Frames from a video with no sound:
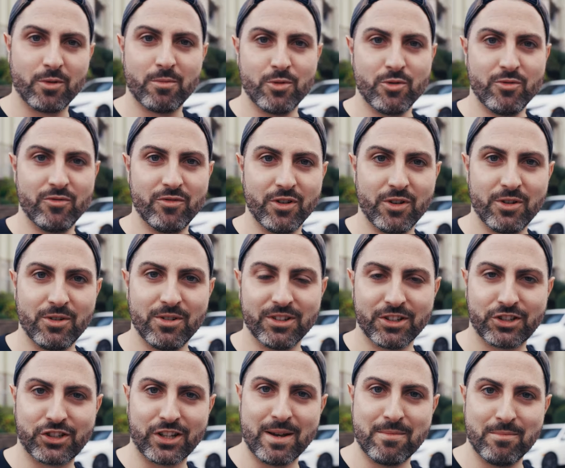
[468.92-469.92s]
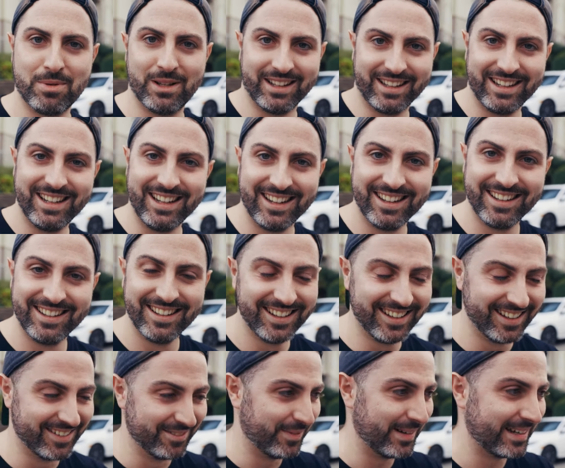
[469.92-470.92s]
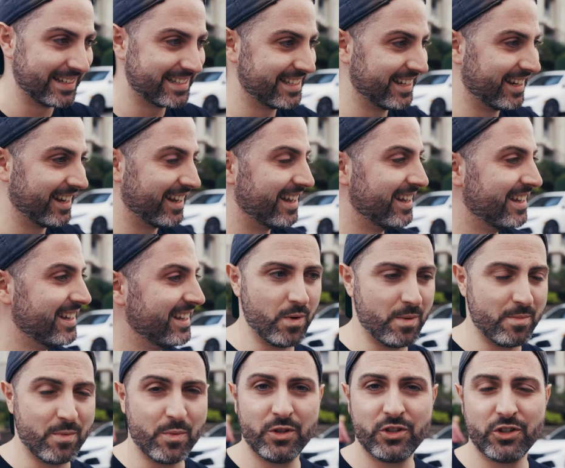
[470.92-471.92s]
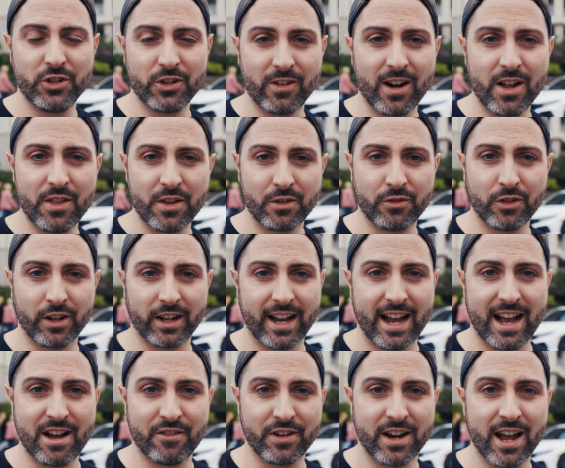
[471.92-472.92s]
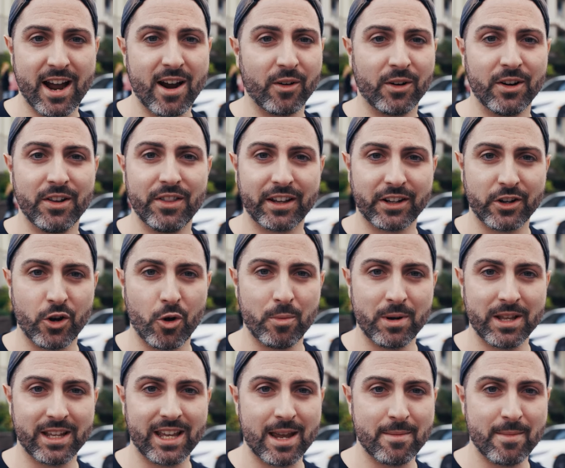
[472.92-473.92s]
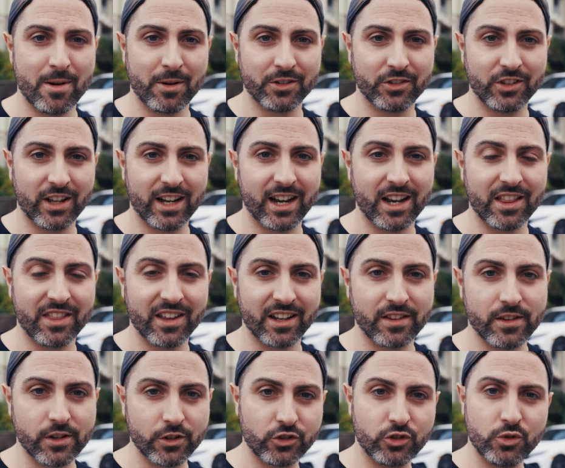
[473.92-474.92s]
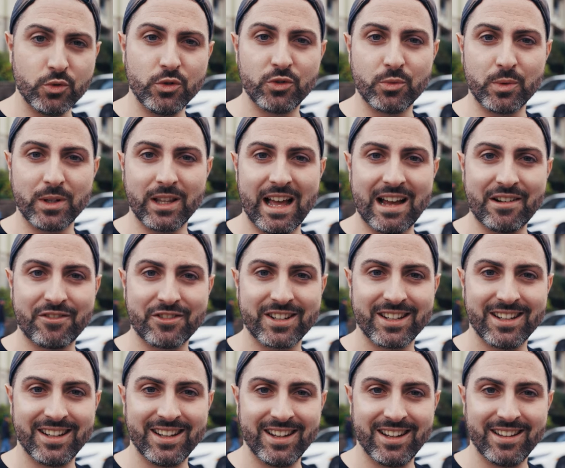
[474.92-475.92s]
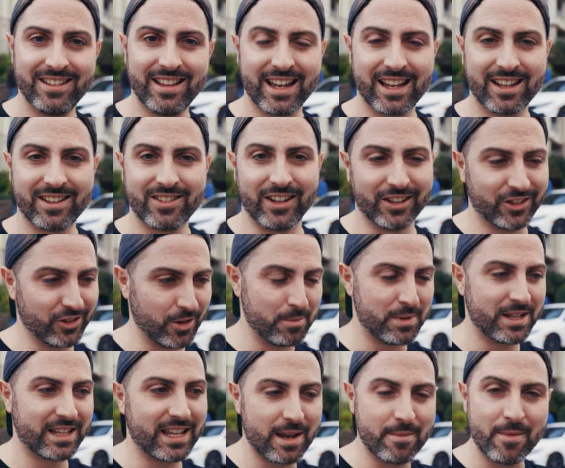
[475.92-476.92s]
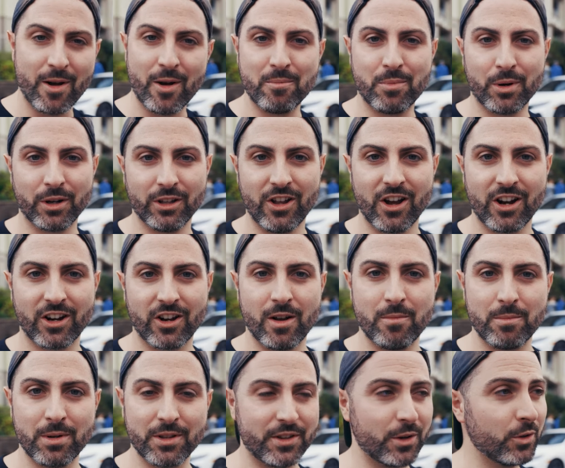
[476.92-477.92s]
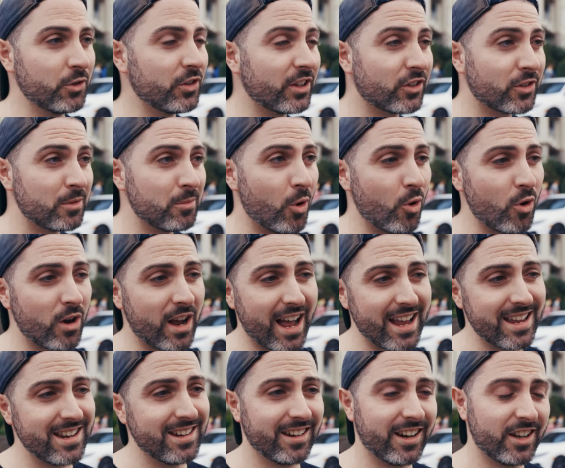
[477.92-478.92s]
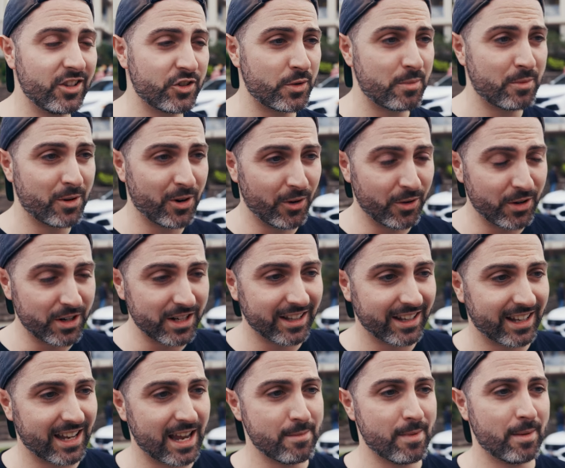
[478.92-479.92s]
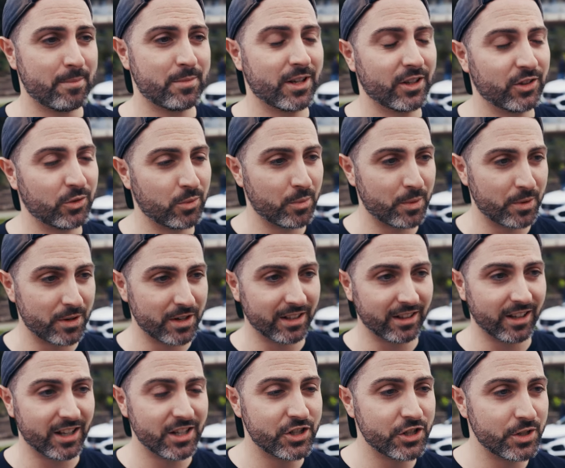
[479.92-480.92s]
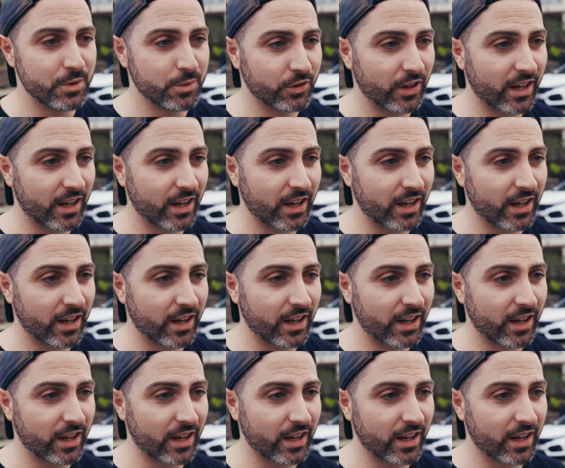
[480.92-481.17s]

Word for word: remove the whole assembly. But uh, we, we stood around there for like a half an hour and like nobody came out and said anything. And then as soon as we left, they like somebody came out and put a lock on. But there was like some old guy eating an ice cream cone and he like came up to us when we were eating lunch and he